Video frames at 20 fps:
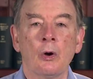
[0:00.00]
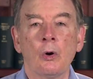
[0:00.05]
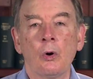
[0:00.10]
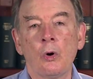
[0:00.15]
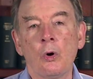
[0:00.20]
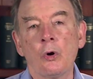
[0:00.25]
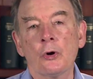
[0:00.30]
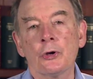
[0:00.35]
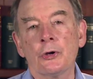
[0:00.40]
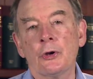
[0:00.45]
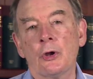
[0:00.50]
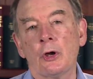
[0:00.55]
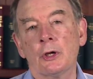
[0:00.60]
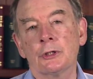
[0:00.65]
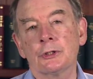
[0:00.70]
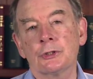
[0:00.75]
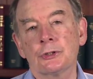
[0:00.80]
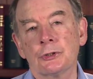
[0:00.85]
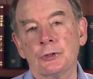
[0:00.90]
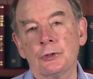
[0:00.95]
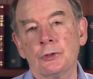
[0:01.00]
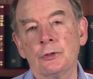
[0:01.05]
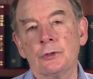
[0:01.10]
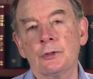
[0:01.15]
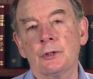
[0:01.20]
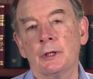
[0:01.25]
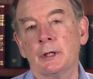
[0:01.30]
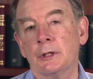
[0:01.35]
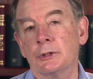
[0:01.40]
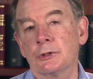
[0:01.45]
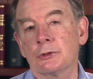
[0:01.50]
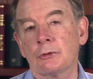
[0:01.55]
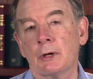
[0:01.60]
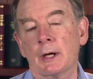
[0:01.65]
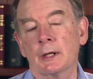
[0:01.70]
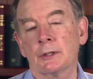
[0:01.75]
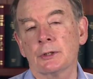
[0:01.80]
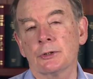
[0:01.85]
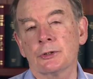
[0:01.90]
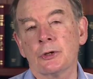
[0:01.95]
organise
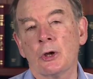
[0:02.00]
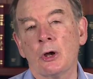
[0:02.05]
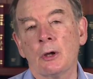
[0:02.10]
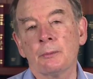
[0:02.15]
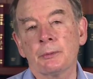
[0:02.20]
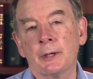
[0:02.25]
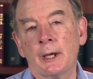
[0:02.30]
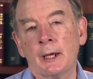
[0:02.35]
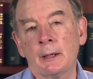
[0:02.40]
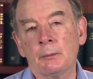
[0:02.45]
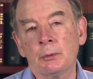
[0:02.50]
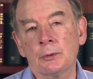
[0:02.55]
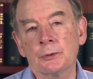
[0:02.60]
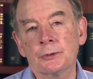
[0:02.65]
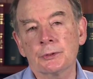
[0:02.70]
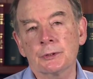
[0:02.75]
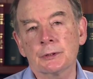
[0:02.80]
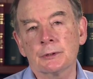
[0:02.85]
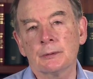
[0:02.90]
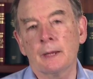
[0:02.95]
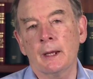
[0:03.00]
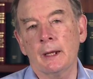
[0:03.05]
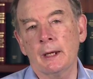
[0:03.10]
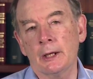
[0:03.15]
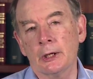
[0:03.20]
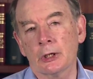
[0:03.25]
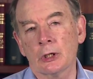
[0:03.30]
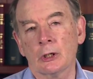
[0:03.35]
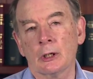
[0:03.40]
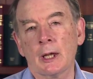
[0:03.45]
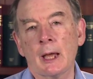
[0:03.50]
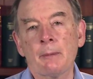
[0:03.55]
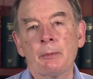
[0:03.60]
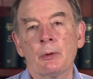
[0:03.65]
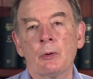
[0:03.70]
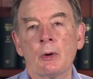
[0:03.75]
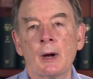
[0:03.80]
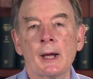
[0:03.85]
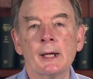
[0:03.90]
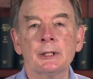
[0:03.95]
student-instructor timetables, in
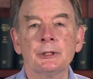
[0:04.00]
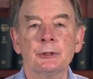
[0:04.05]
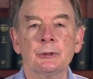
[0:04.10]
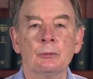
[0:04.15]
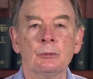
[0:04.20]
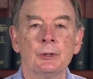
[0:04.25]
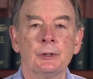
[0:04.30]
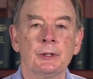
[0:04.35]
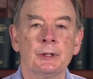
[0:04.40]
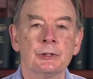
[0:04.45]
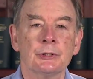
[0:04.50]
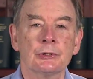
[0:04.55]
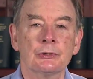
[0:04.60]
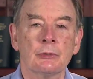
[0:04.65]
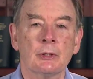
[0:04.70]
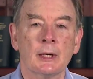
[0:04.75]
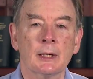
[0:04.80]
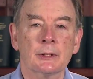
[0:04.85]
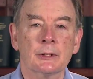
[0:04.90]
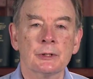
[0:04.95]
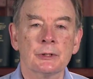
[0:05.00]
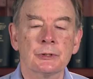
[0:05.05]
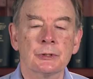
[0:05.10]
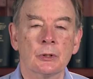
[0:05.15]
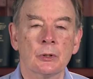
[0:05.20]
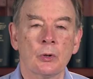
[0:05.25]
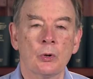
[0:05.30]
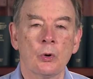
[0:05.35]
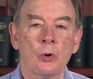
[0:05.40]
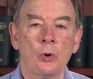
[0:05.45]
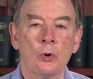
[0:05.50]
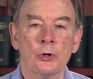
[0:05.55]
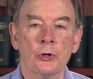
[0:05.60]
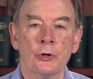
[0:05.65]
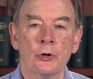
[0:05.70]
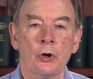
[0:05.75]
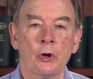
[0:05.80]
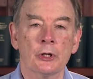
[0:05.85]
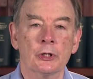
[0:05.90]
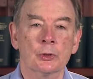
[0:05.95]
collaboration with instructors,
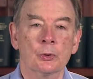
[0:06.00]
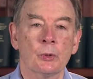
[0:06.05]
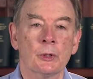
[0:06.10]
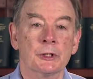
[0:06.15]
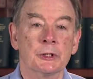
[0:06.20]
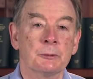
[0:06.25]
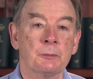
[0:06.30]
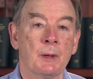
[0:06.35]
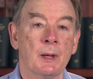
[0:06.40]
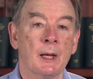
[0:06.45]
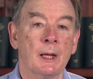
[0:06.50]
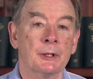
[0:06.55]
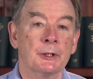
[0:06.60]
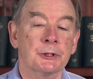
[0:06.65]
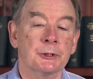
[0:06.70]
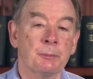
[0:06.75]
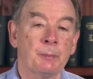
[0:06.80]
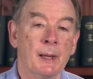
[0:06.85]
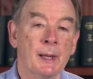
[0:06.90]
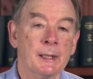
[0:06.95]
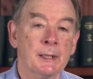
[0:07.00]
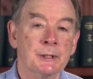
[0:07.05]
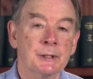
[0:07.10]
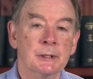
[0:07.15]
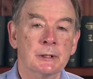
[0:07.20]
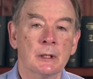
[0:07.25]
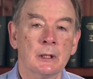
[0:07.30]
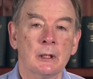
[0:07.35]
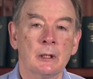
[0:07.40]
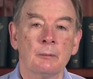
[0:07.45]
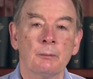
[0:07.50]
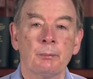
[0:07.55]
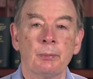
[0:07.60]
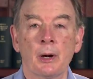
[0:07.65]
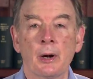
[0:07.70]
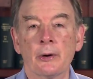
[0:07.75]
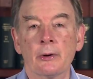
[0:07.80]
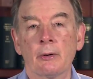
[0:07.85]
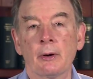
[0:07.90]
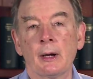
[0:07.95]
organise QuickSmart space,
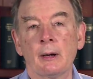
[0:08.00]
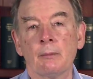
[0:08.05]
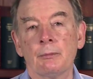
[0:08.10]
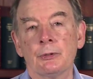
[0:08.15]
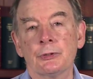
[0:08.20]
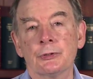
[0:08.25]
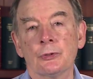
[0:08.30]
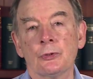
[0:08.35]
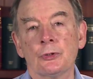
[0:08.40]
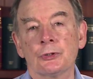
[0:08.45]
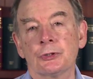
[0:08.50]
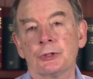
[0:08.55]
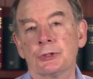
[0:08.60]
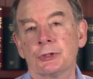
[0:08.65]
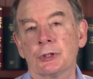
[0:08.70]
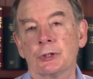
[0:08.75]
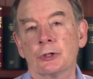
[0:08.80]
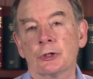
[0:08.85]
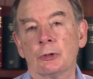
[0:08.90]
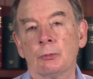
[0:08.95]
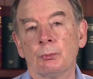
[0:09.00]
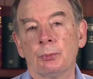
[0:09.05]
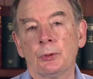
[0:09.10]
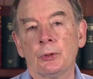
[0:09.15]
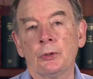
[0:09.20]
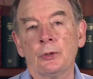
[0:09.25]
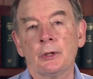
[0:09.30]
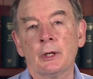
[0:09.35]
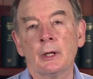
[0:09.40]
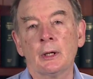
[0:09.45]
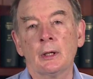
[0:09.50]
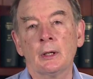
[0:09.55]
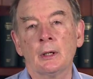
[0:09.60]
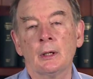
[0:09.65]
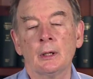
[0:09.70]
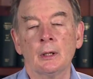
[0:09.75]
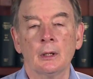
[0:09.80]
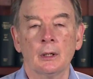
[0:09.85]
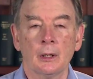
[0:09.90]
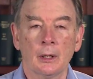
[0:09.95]
program resources and computer,
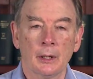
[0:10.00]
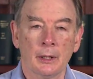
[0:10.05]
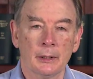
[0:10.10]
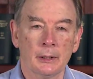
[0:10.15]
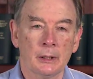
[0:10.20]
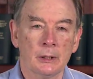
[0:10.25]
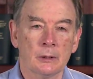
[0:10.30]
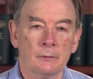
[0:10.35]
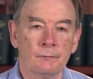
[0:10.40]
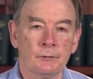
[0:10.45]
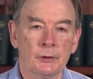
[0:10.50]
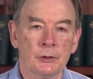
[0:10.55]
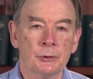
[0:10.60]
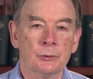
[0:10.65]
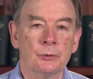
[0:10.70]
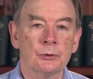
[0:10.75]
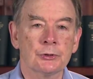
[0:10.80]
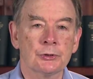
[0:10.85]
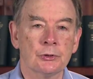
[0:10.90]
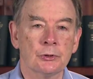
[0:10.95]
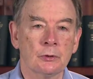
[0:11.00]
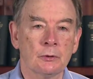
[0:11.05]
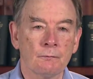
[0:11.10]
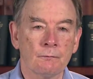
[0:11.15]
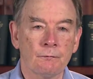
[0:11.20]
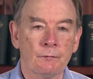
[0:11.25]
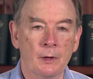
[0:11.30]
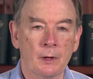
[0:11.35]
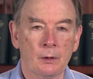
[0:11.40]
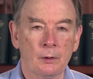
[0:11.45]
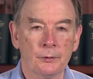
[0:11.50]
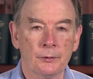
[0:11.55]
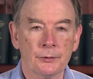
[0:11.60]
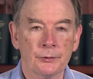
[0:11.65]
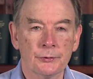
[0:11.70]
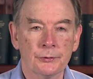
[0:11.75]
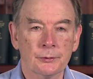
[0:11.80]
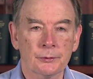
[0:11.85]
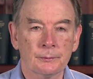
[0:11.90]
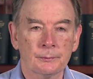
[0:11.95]
and individual student
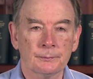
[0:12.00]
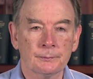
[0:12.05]
folders.